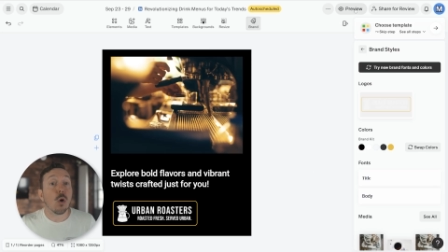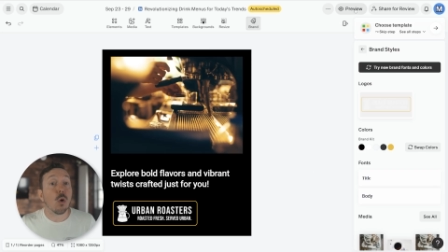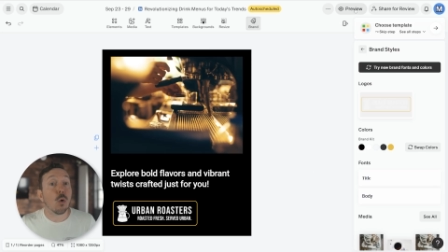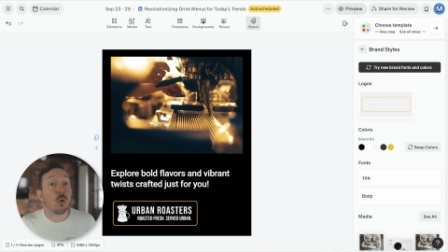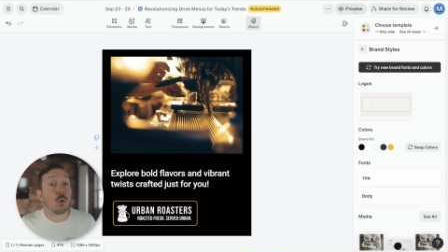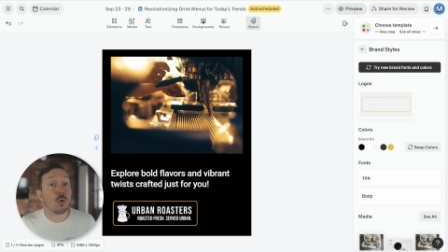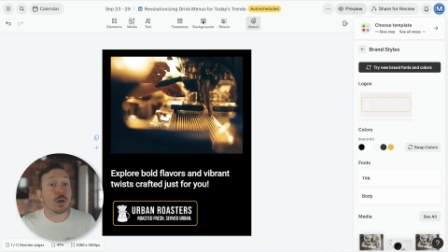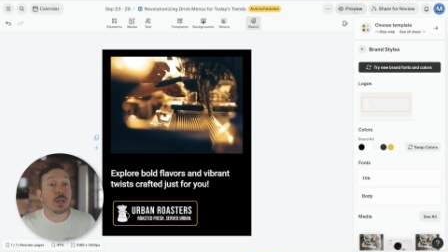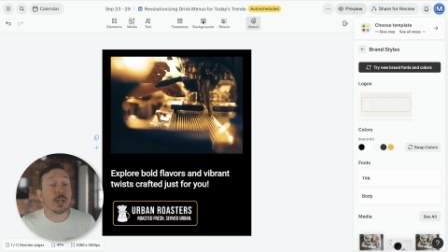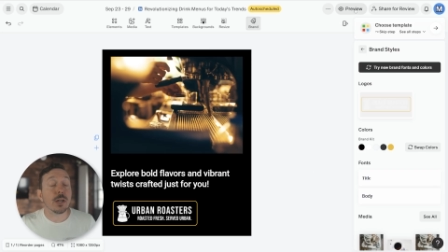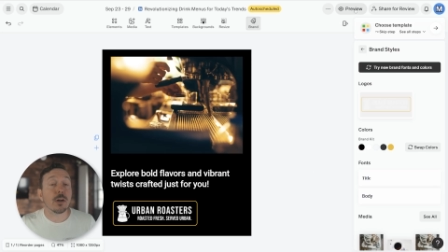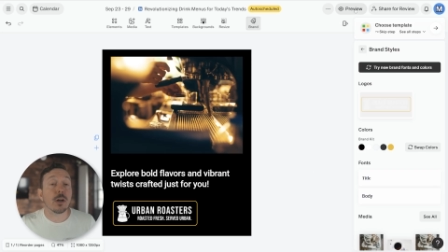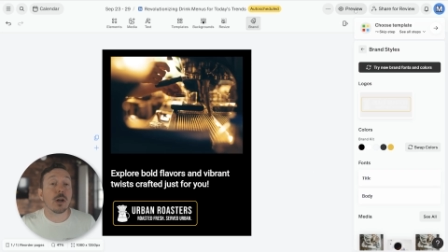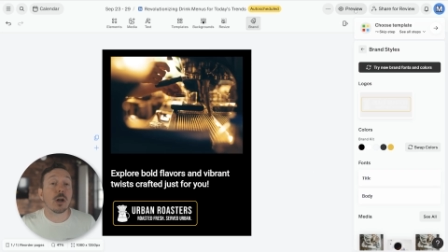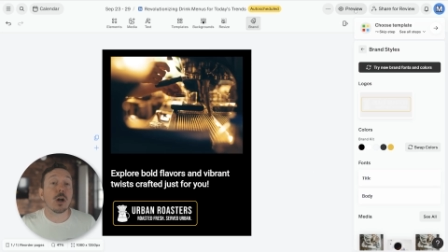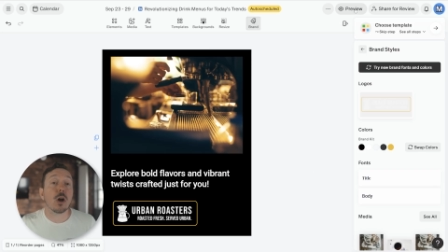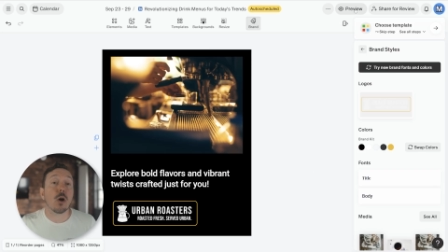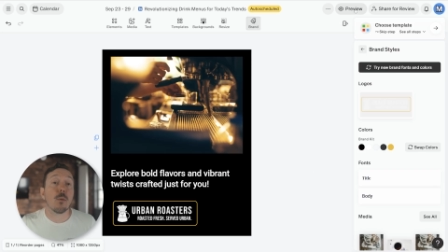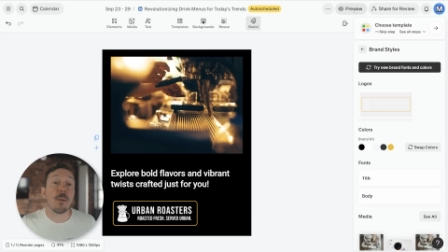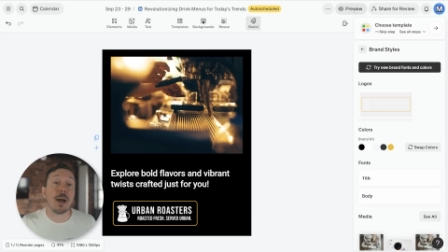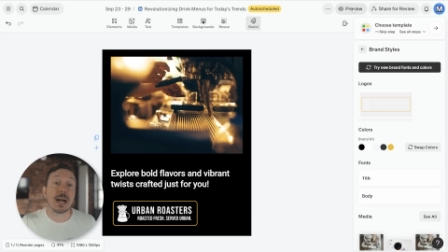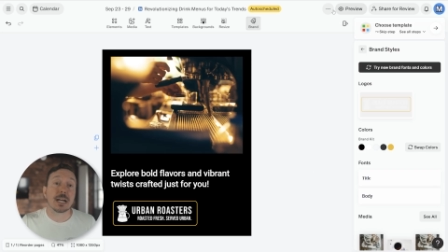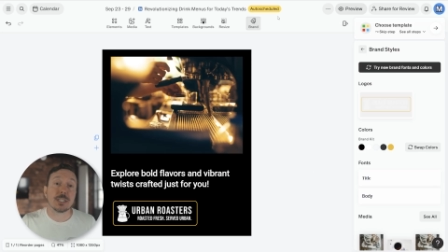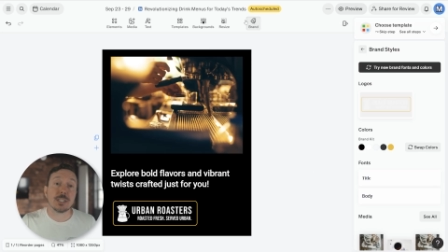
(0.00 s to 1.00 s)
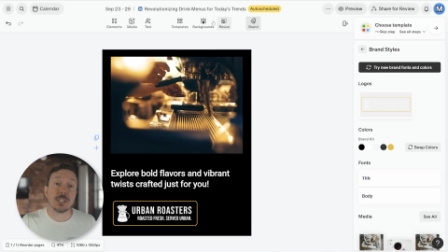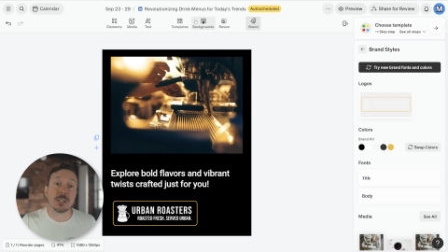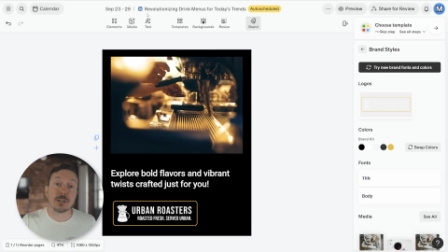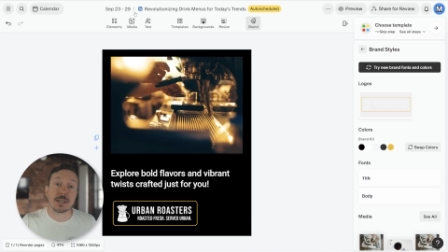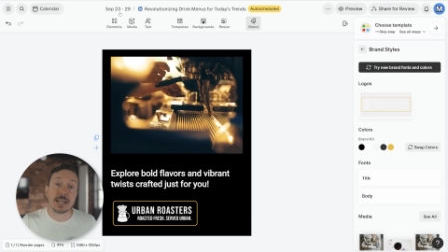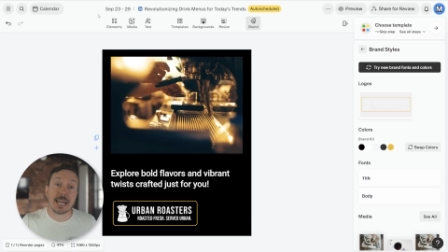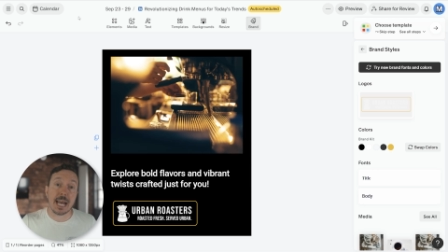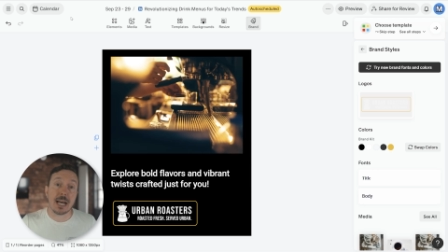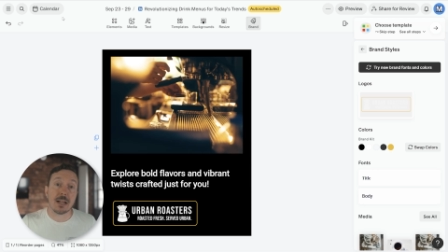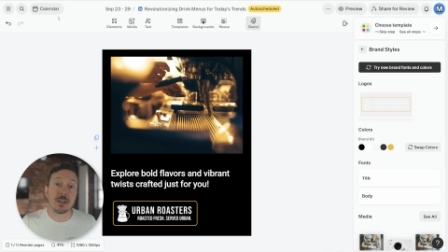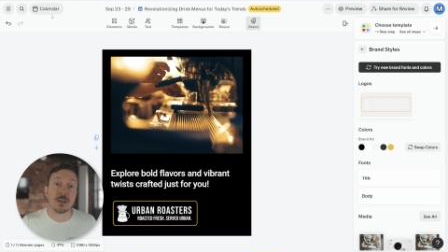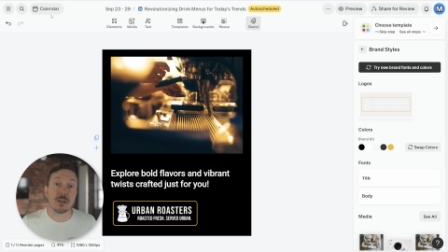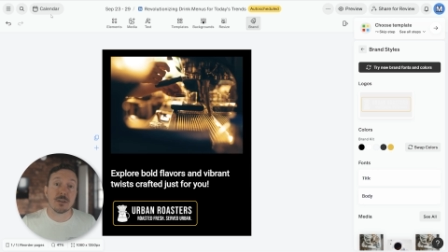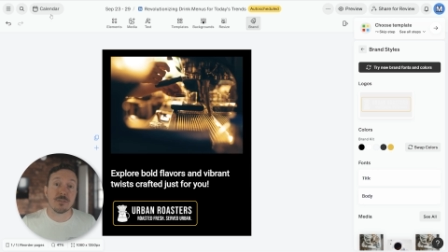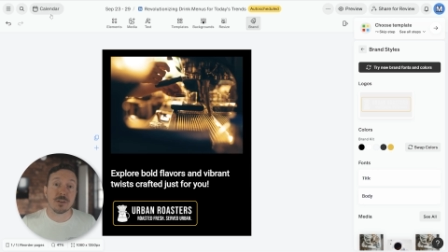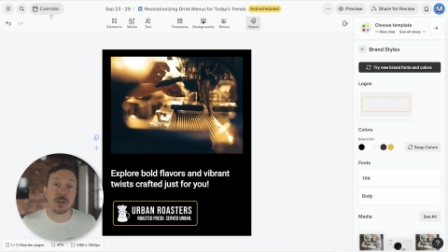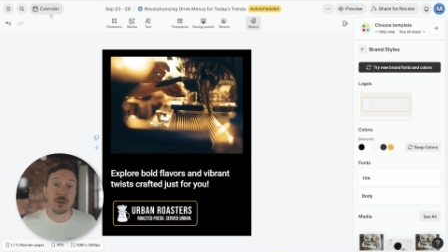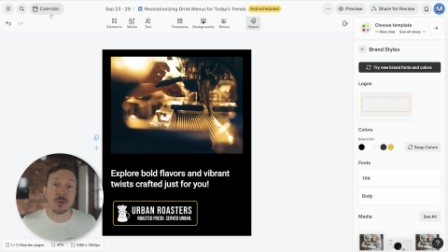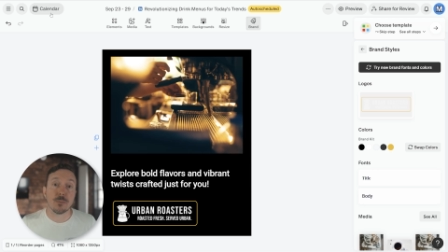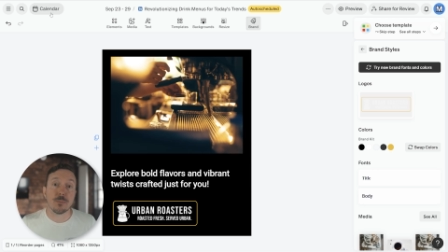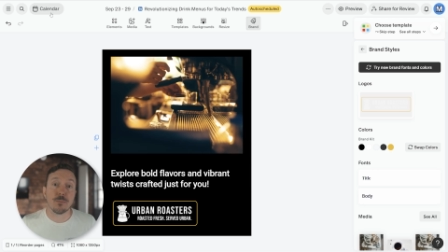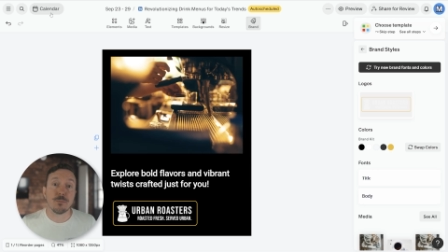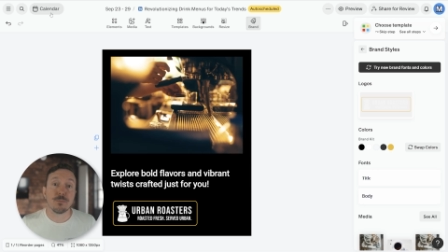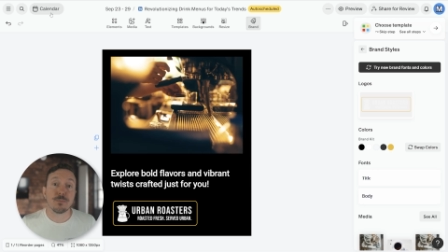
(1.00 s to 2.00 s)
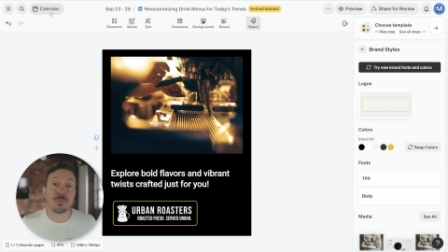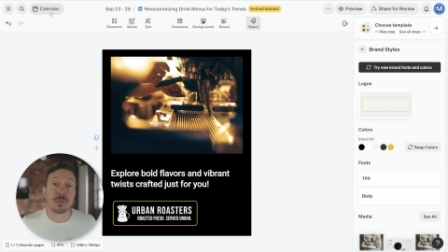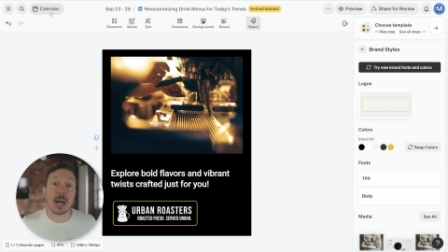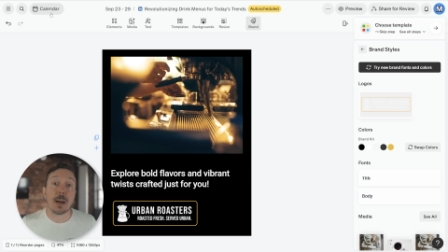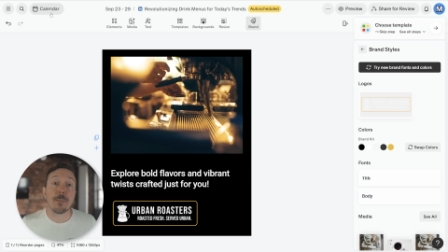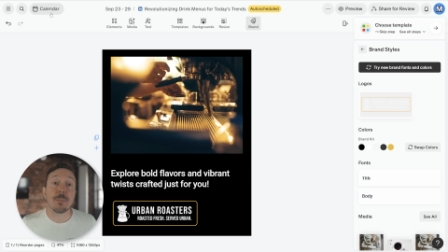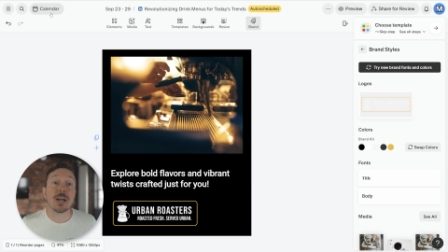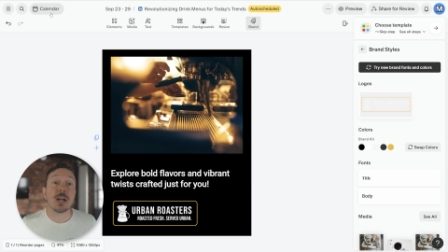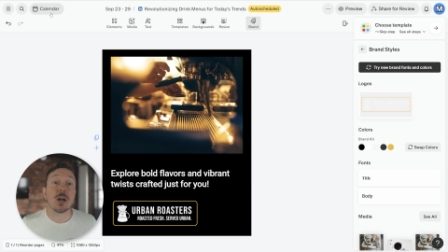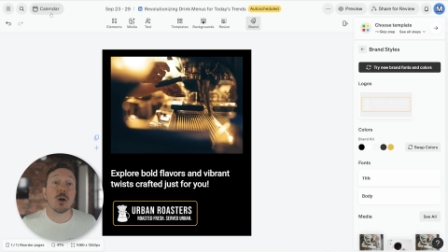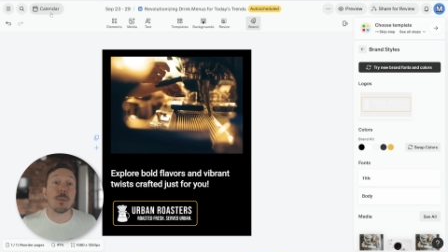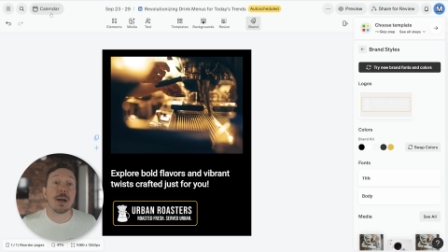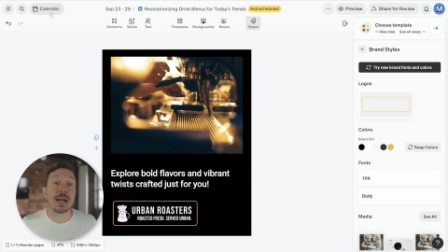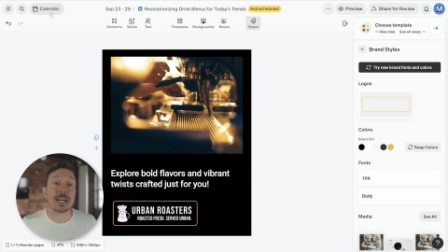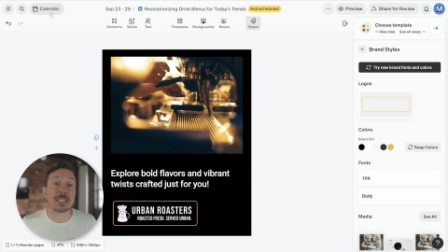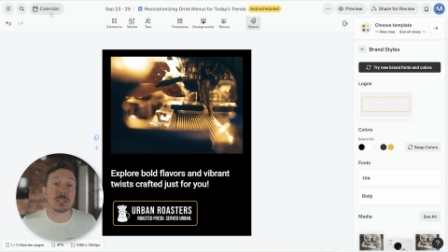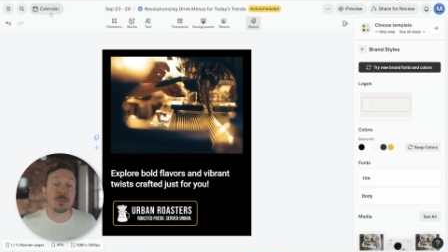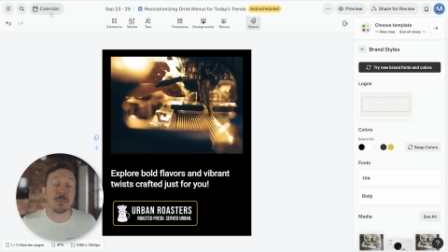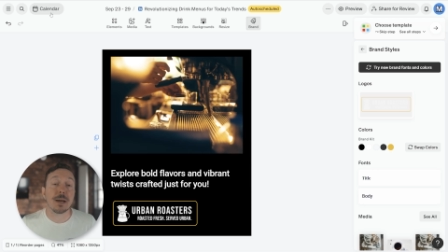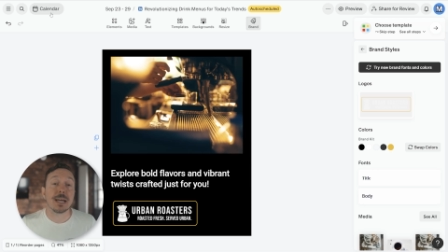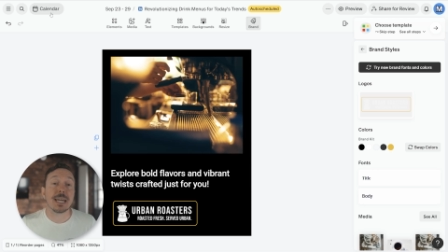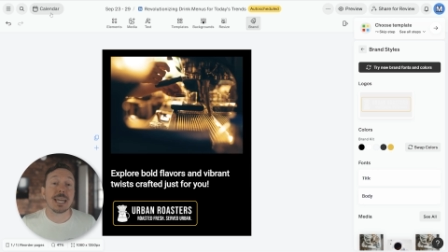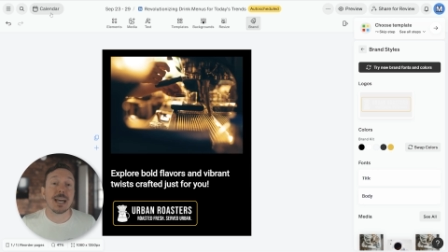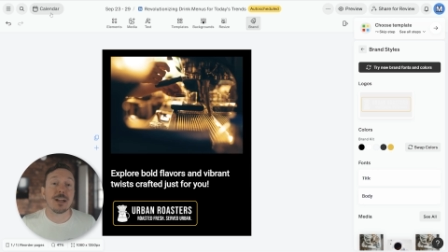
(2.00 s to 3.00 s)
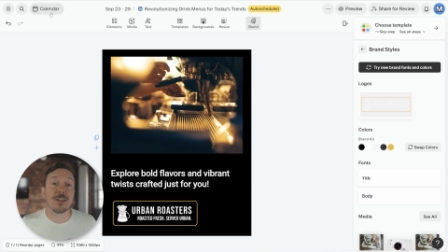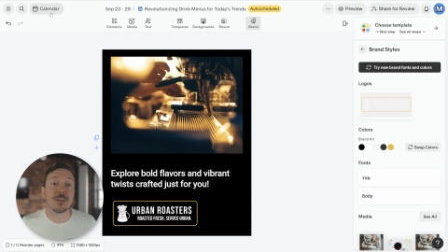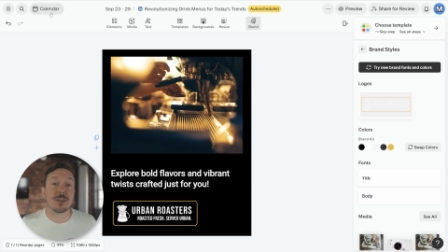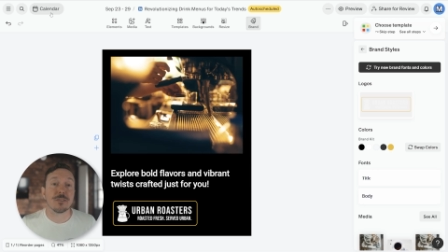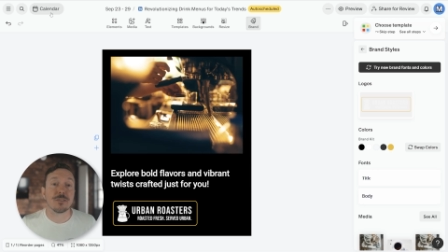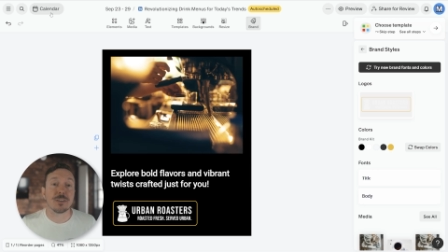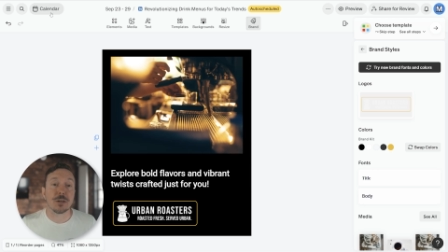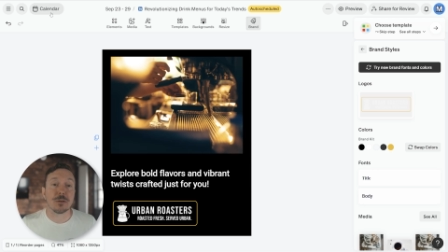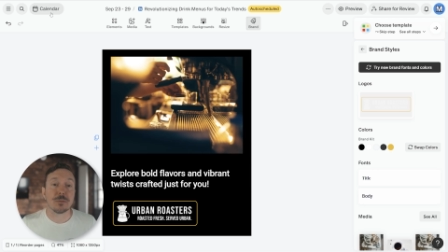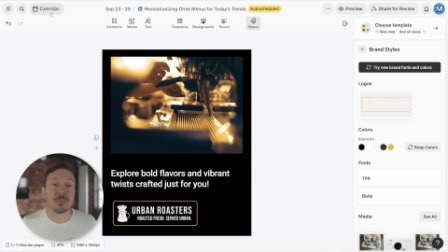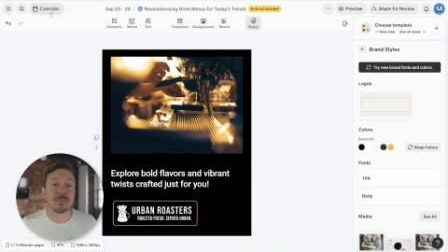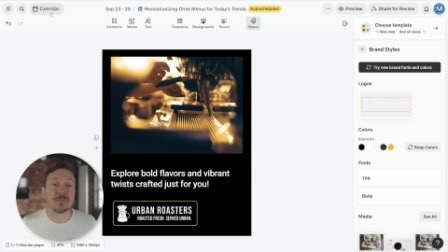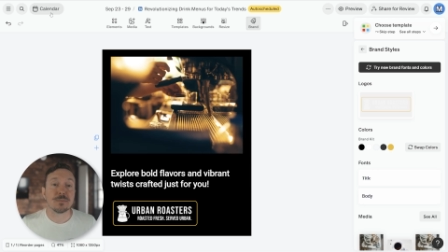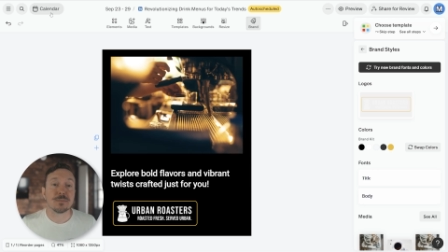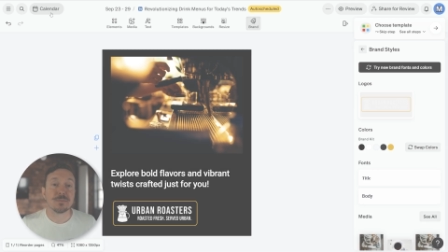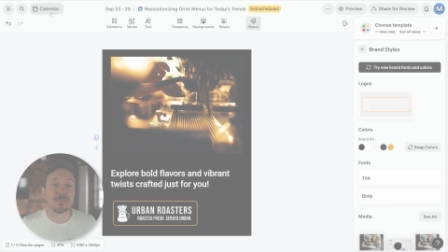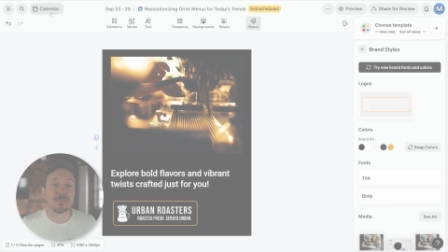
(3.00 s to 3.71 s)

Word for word: or you can go back to your calendar view. I'm going to go back to my calendar view.